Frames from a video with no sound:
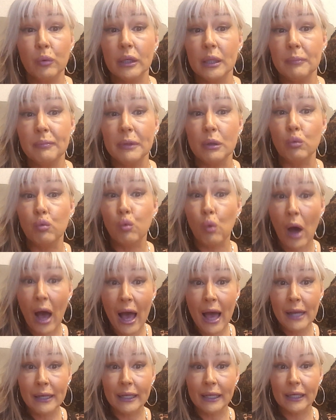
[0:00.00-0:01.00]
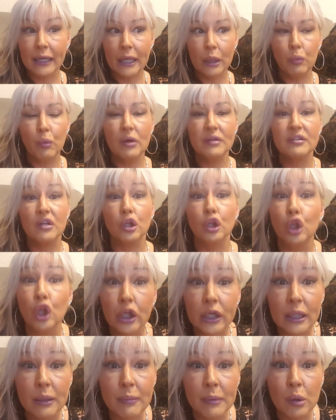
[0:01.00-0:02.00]
he'd be whining, he wasn't
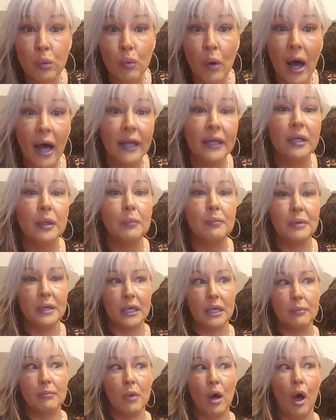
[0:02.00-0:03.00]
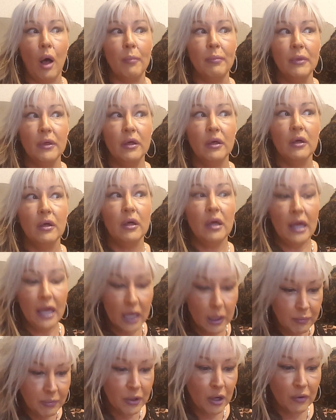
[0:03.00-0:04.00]
looking at me whining to pick him up.
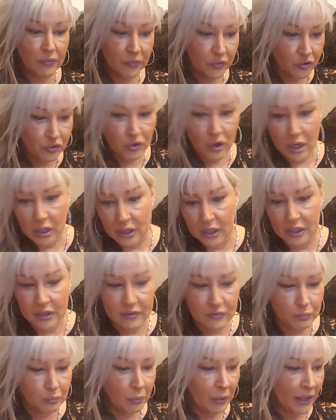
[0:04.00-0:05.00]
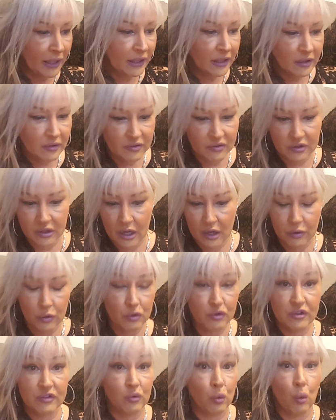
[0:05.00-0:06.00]
He'd be over there trying to get his blankets
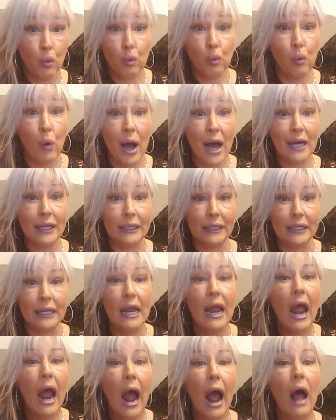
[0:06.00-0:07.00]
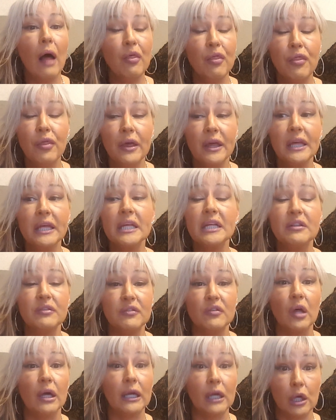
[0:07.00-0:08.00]
together, just whining. I think
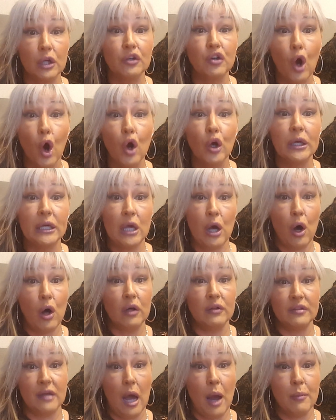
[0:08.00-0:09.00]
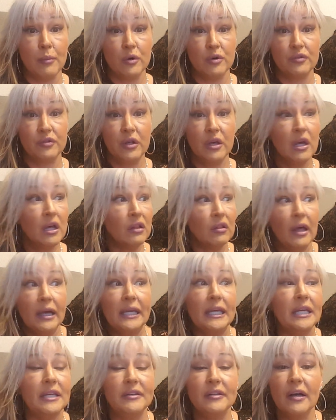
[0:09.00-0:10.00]
it's like doggy Alzheimer's.
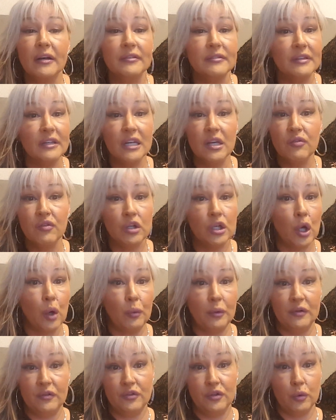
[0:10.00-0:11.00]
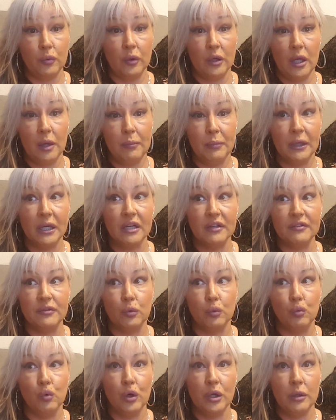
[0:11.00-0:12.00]
Like he doesn't even know he's doing it because
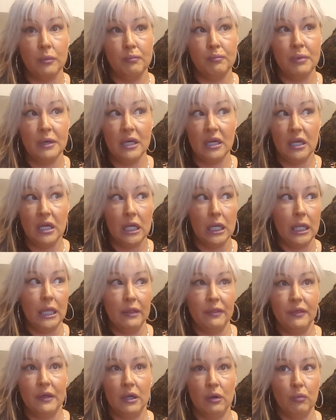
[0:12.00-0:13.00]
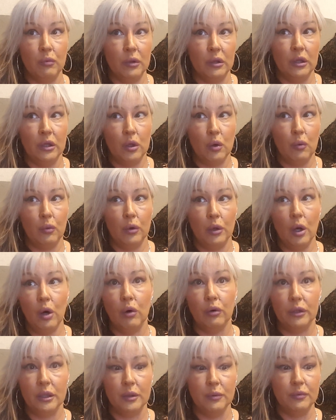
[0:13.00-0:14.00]
there wouldn't be anything really going
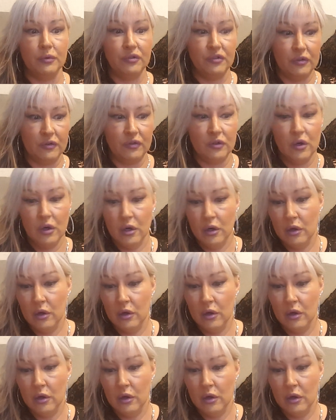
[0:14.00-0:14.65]
on. He was just...